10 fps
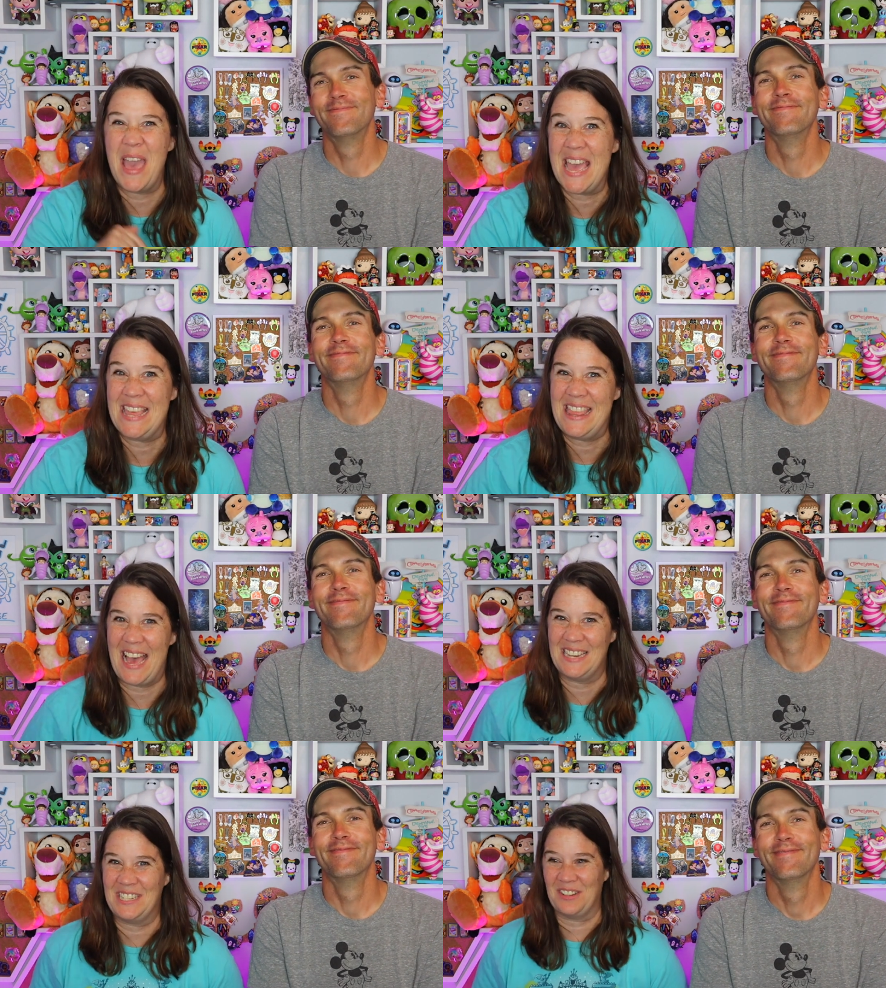Speaker 1: made
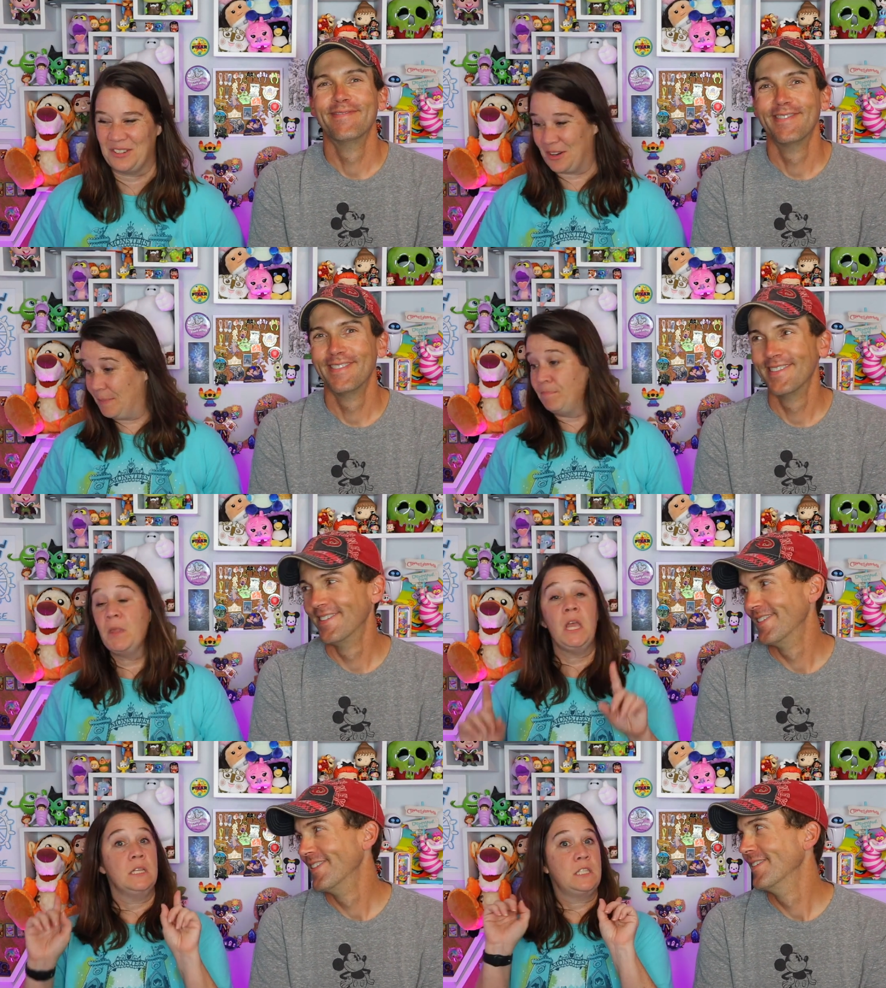that, children."
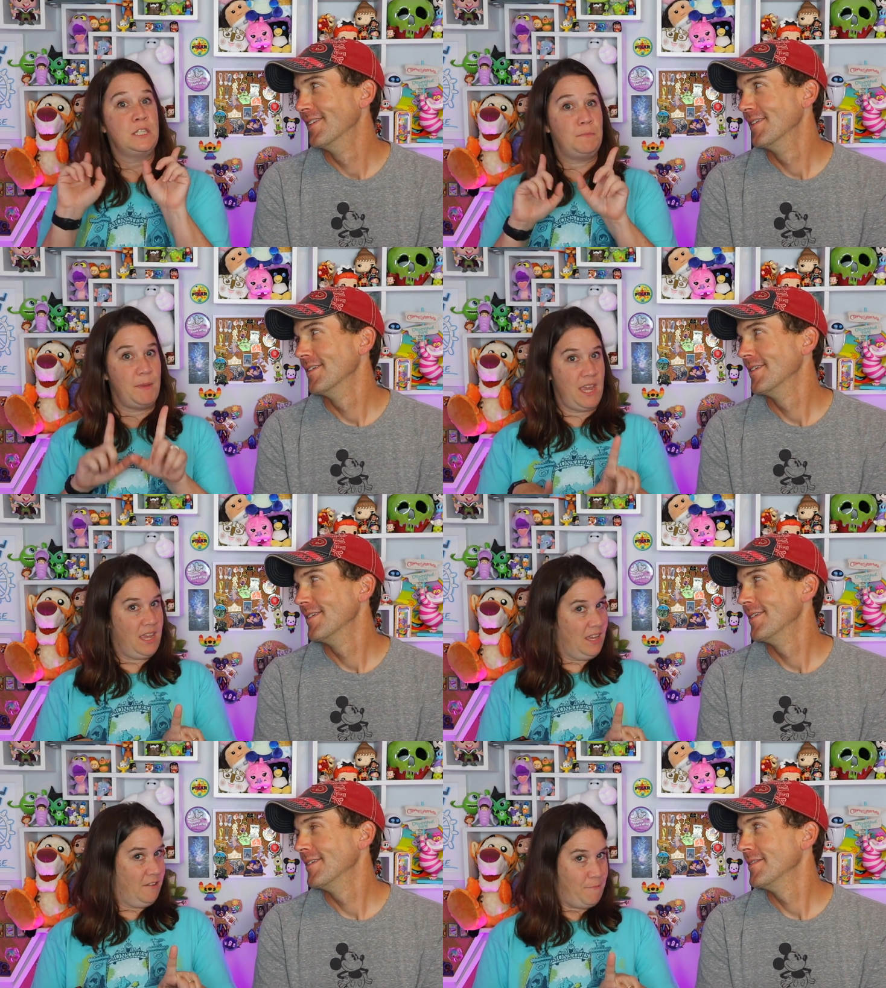
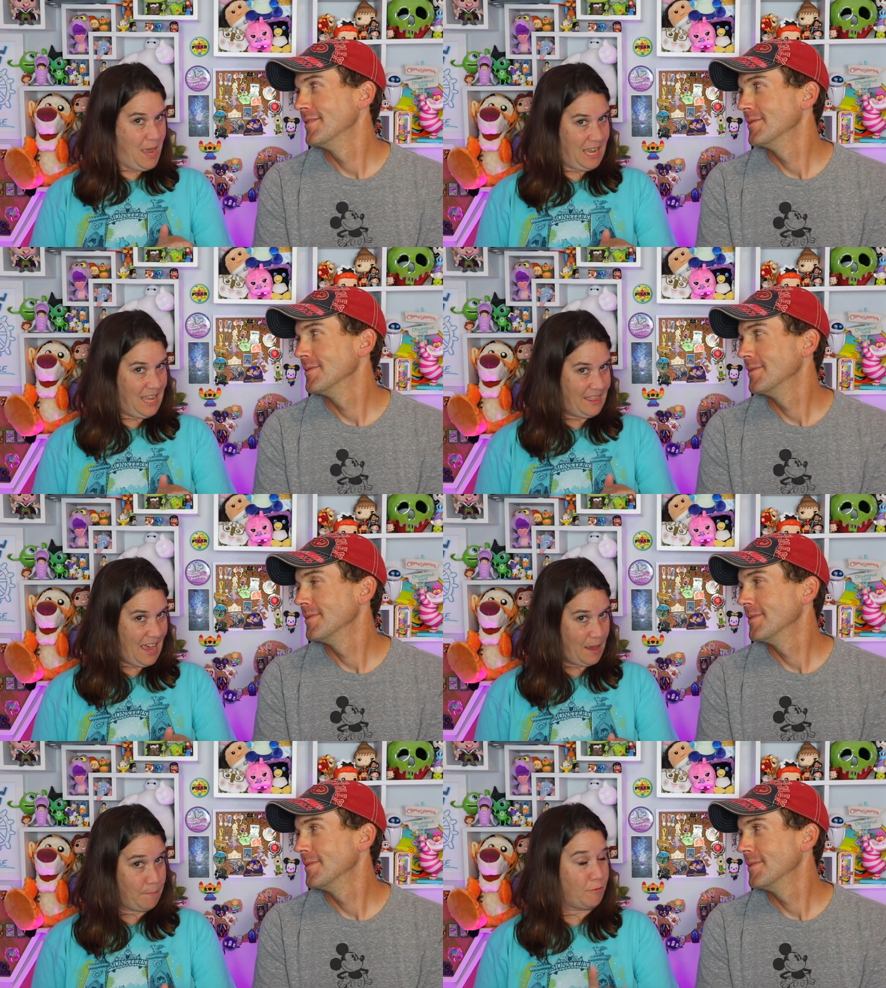Speaking of making
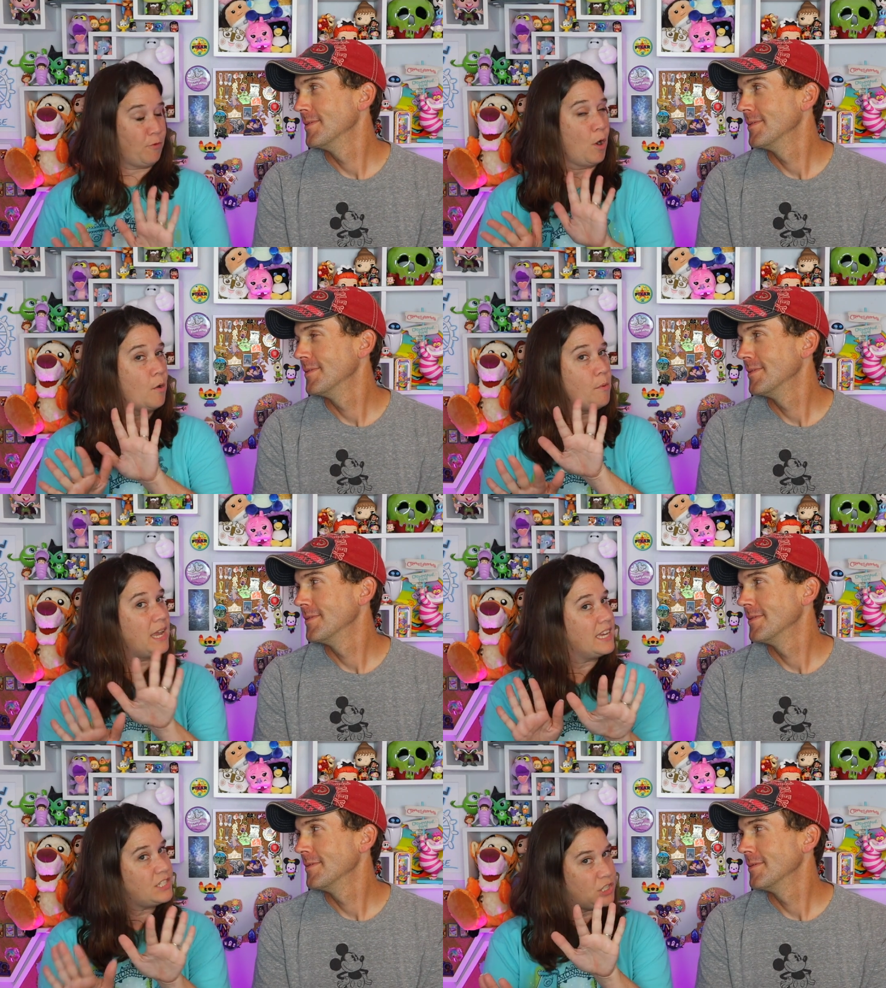that, before we
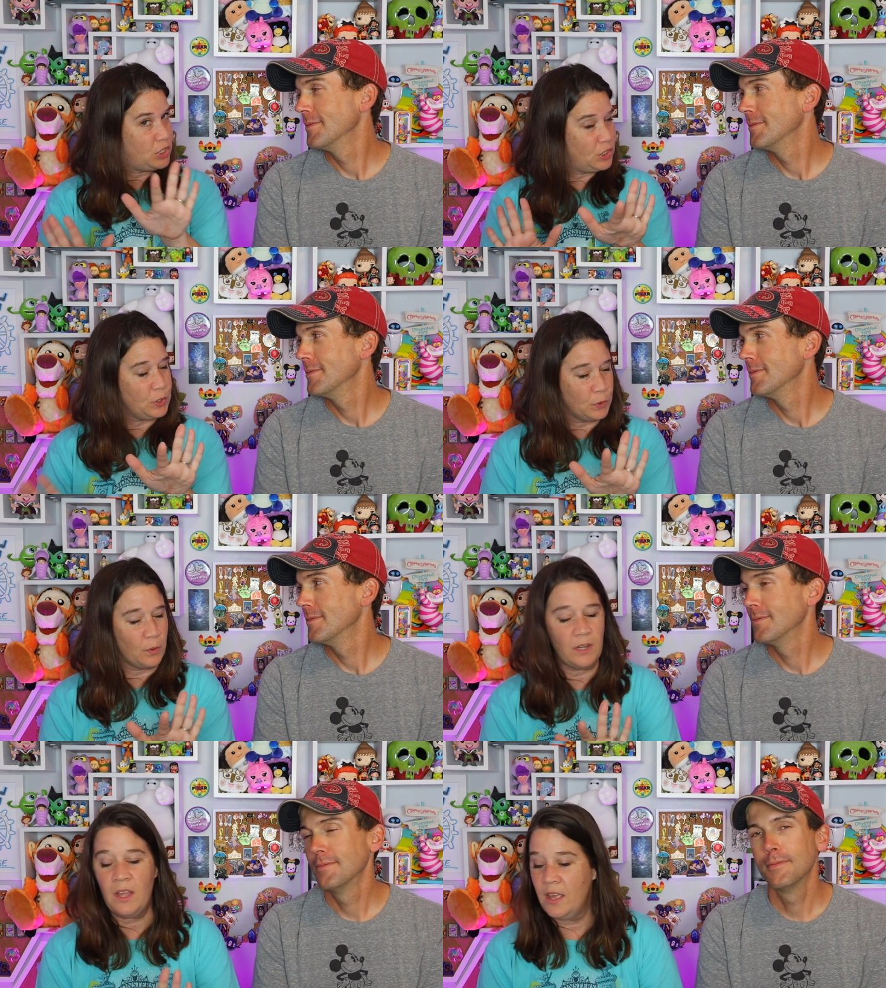get
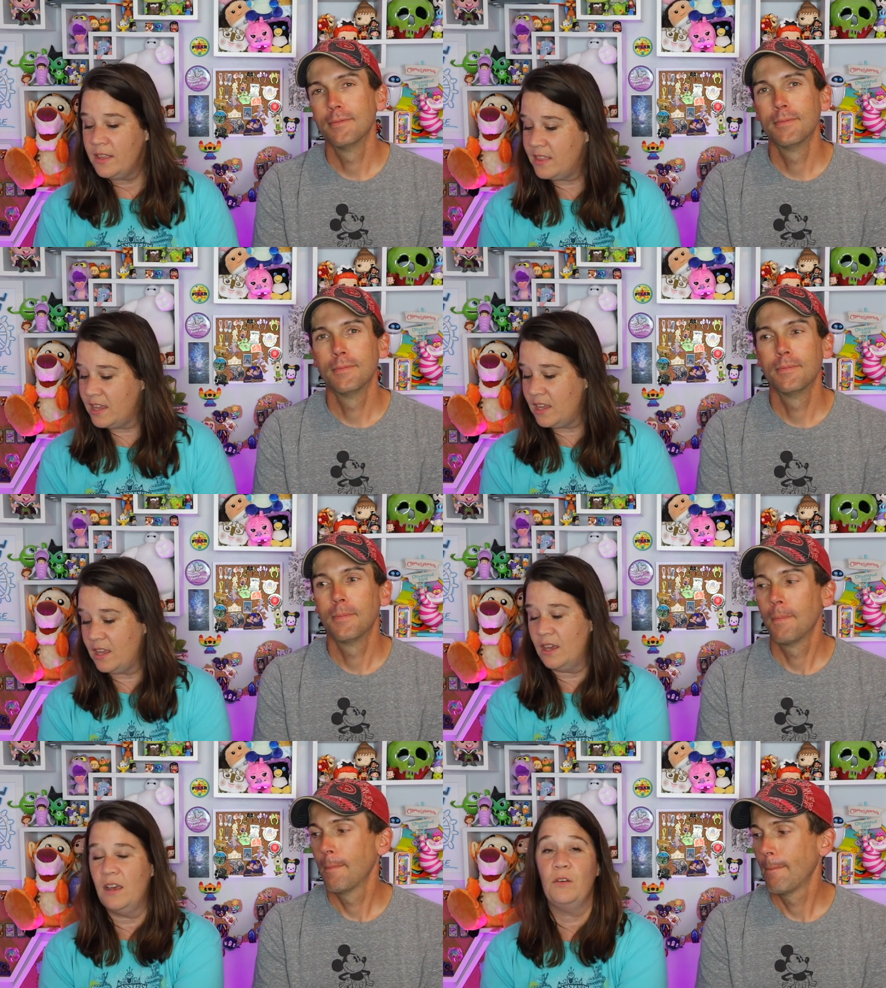to the